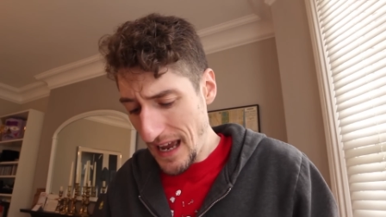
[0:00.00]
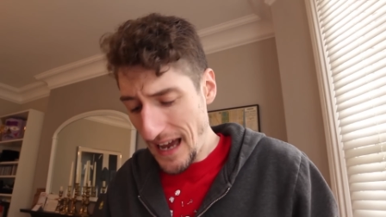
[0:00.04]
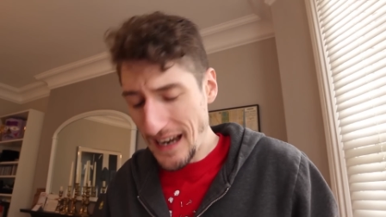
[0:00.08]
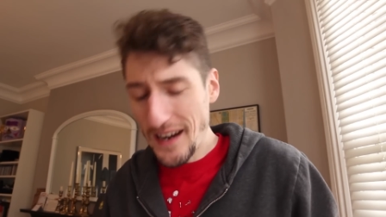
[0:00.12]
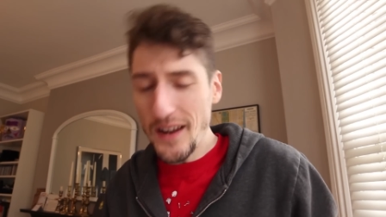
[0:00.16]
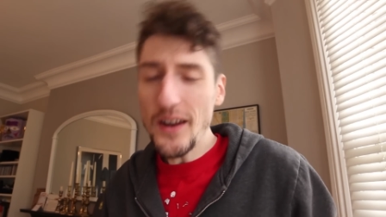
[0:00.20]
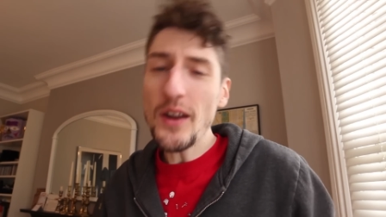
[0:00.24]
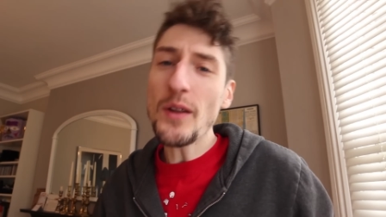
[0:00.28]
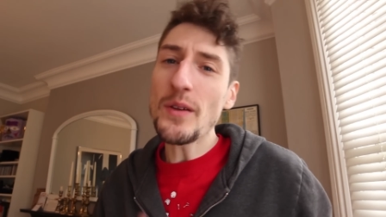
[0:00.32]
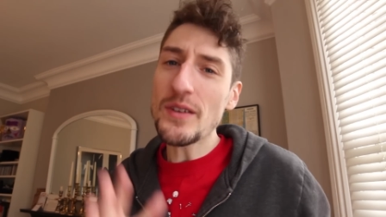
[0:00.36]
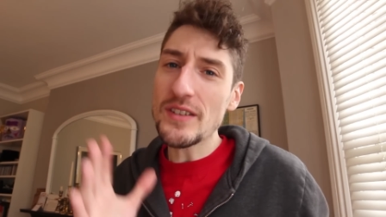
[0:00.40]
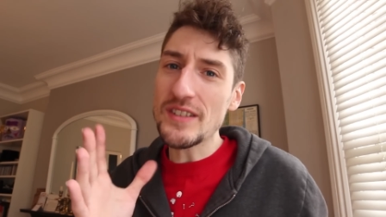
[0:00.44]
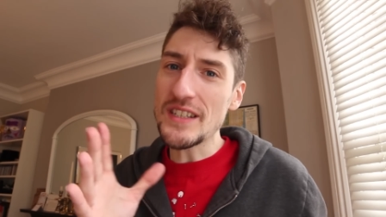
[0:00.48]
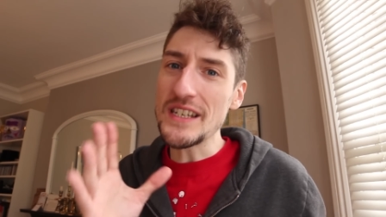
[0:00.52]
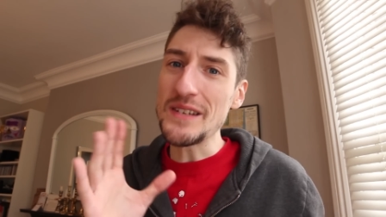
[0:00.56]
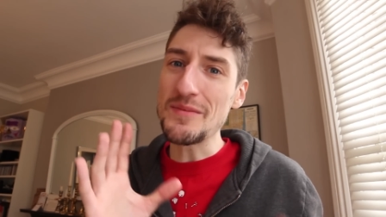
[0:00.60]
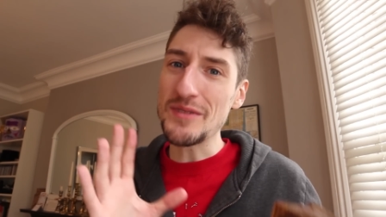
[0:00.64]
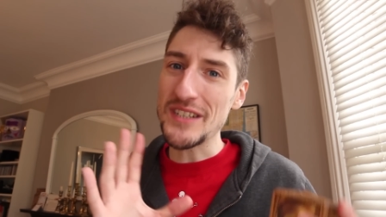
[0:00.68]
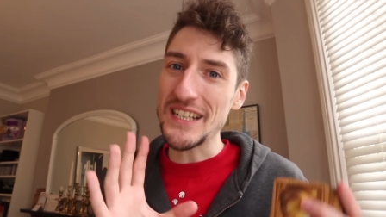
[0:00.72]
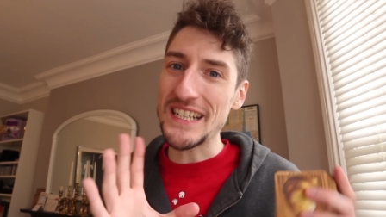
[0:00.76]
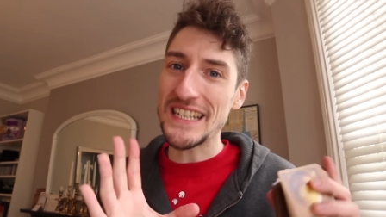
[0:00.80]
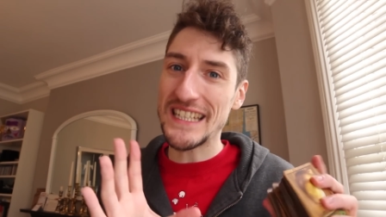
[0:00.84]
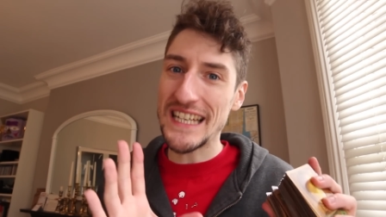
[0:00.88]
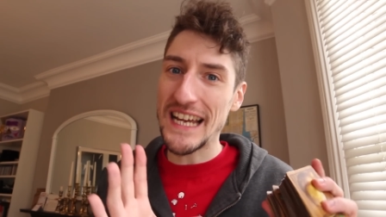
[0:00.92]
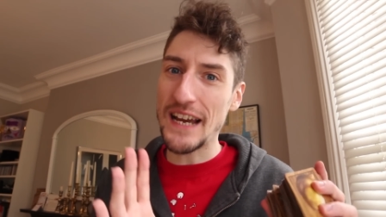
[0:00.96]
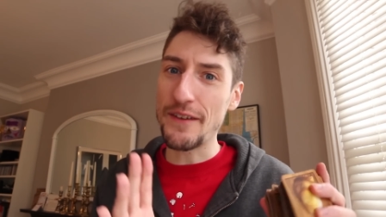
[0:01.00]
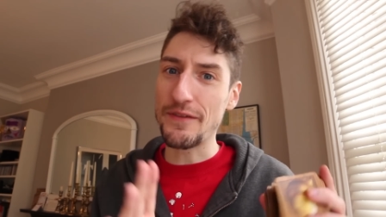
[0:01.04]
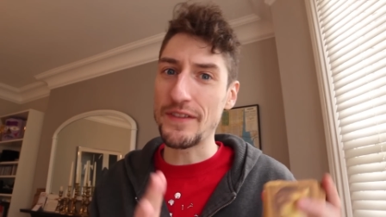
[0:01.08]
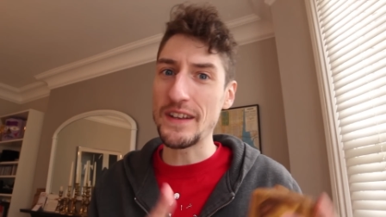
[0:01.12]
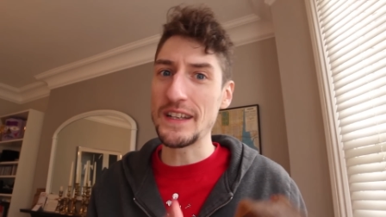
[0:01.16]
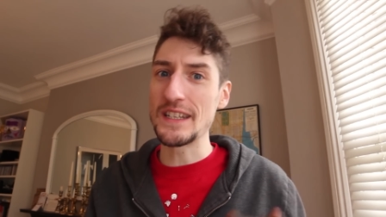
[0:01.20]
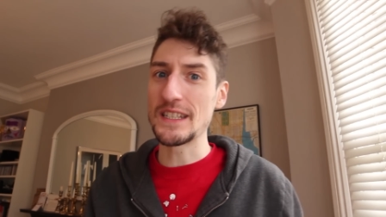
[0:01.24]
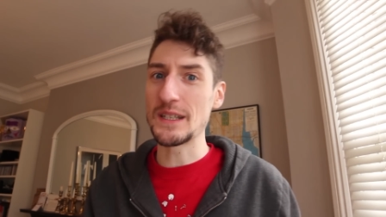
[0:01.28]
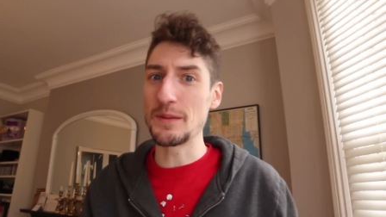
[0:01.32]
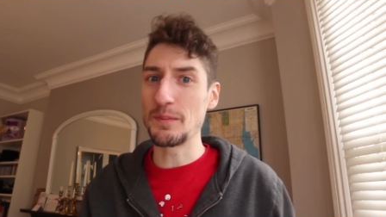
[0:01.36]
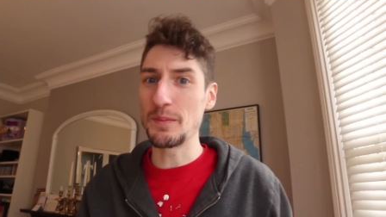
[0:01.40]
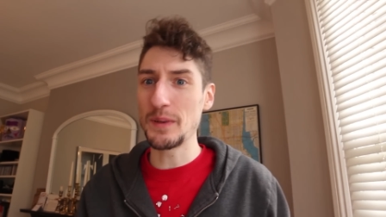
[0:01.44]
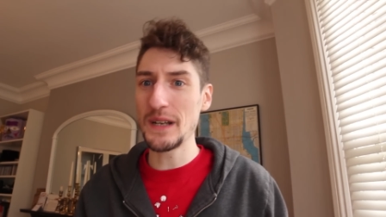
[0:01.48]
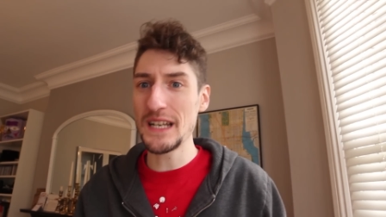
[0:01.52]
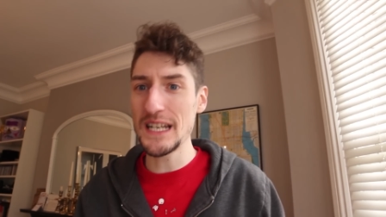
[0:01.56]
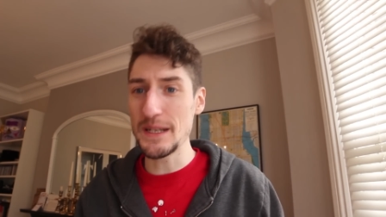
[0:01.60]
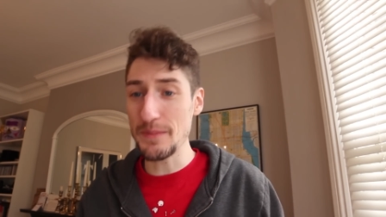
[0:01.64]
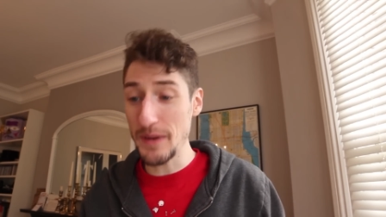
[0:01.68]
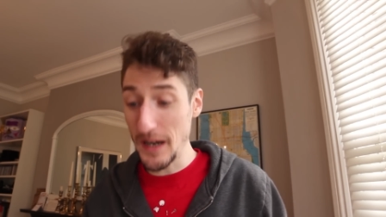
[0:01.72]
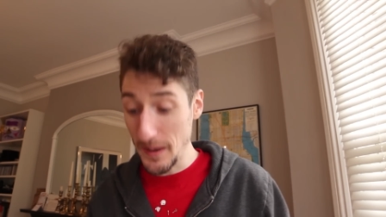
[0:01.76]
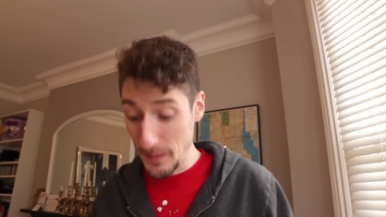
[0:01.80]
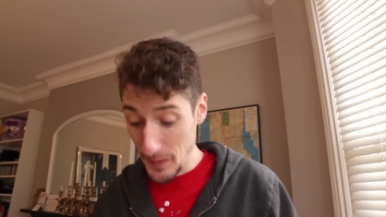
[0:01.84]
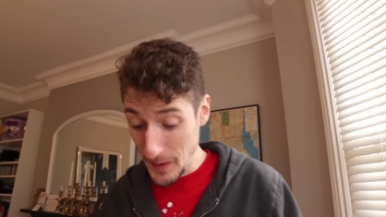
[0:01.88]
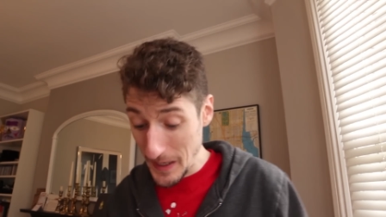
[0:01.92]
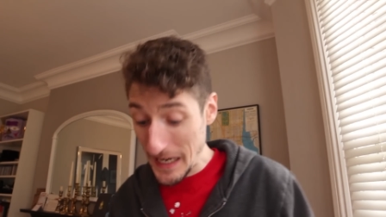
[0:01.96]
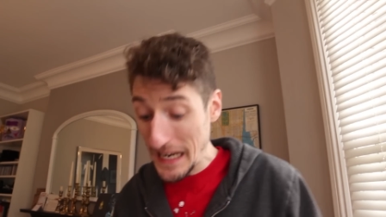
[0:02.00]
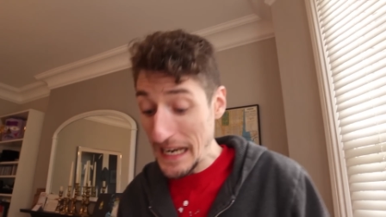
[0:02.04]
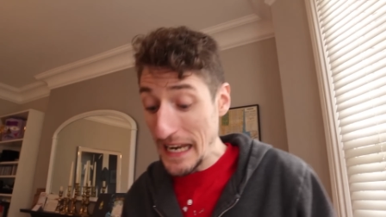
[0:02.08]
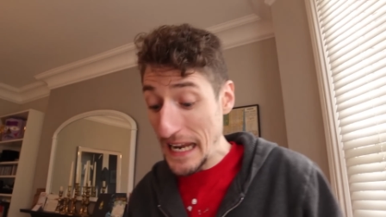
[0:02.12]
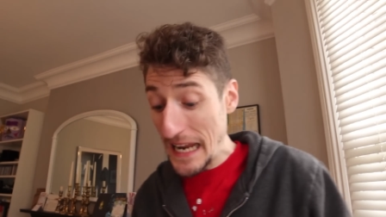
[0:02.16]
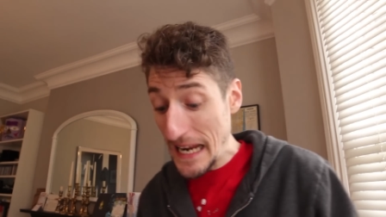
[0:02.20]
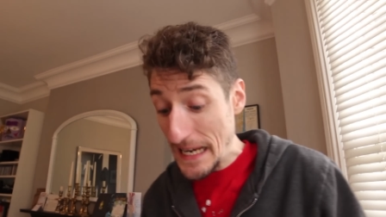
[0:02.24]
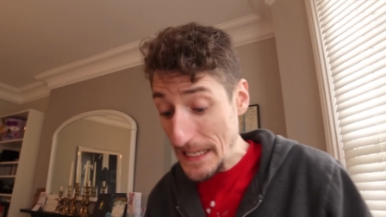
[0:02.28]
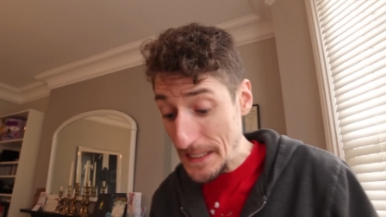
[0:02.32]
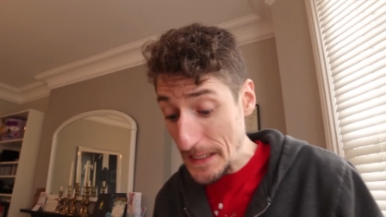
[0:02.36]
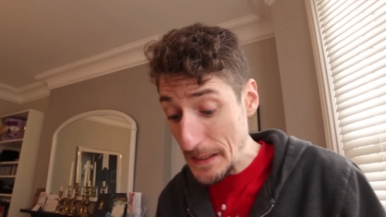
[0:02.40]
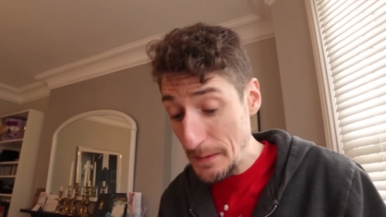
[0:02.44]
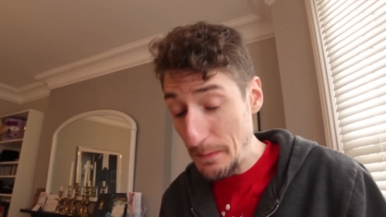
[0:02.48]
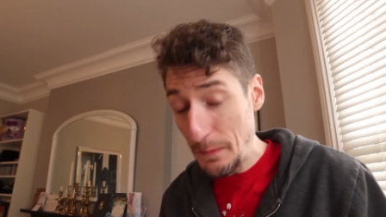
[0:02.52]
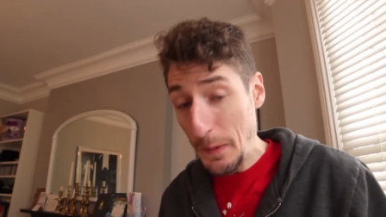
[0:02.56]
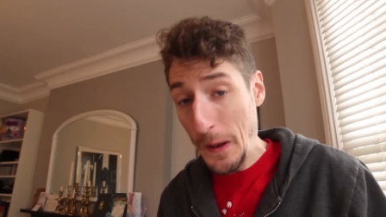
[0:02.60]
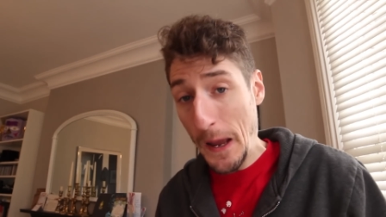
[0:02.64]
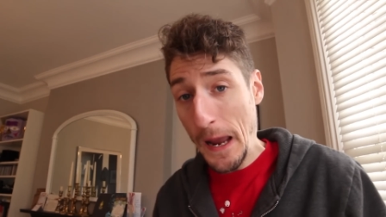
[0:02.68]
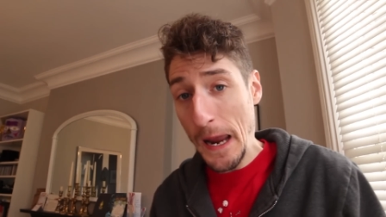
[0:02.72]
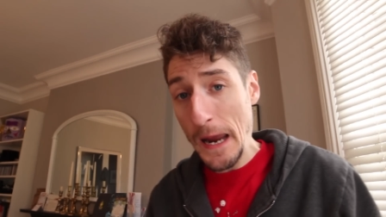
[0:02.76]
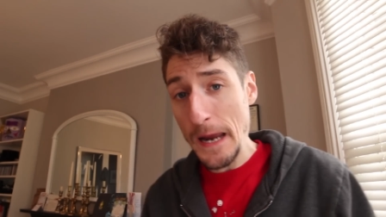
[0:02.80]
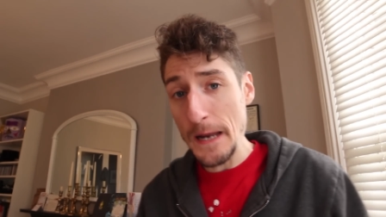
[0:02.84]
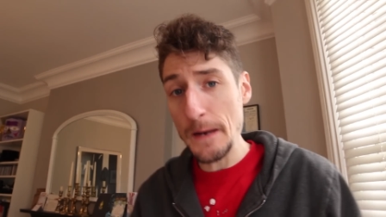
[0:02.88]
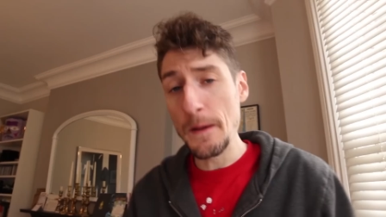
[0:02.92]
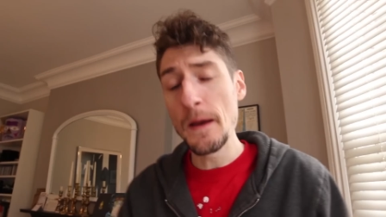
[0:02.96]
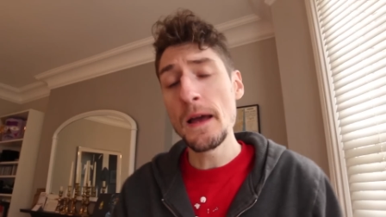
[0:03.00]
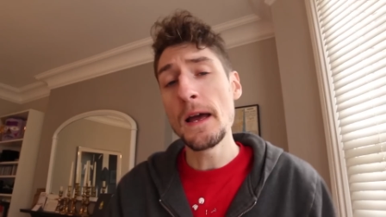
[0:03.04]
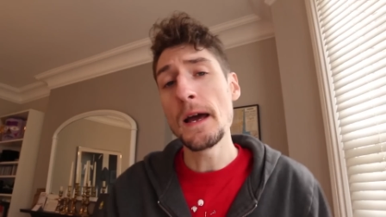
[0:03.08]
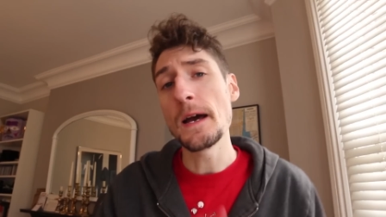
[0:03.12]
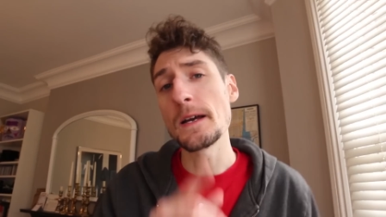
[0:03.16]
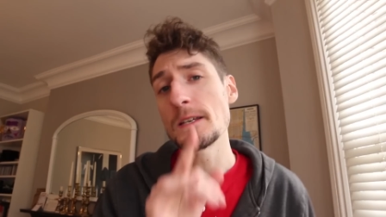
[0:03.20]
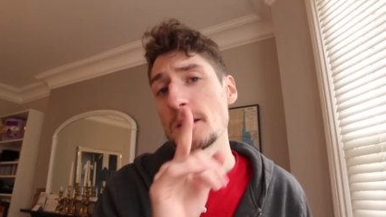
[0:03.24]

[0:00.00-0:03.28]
And I know this seems like a damn thing to complain about, but it is a pain,